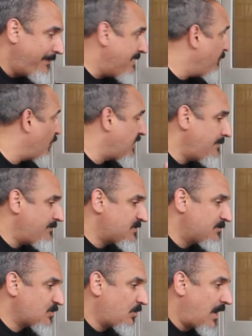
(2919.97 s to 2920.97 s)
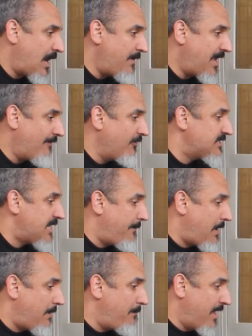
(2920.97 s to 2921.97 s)
People keep subscribing. Every
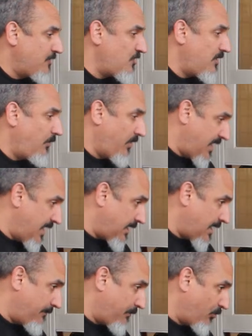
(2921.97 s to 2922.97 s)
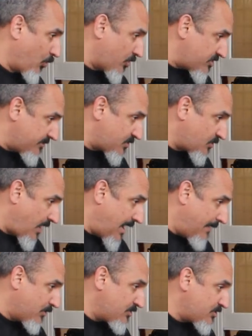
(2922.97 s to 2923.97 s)
time I mention it, we get a couple more
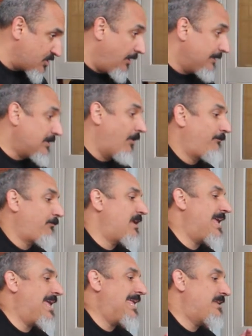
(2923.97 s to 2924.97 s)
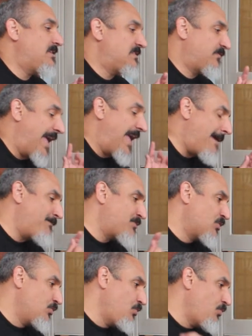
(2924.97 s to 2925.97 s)
subscribers. Don't forget, it is
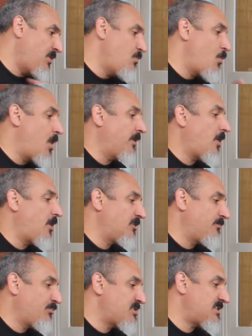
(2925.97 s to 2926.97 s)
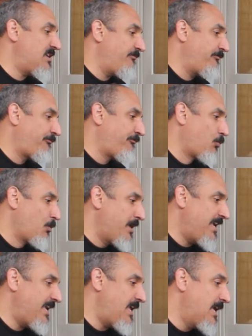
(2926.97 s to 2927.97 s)
absolutely 100%
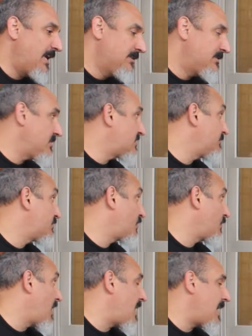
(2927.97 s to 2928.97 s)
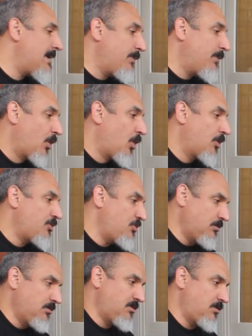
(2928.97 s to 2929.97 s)
free to subscribe on
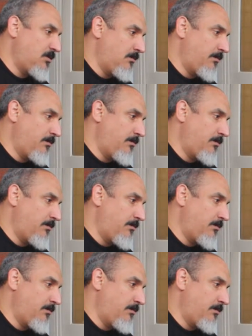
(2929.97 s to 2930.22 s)
YouTube.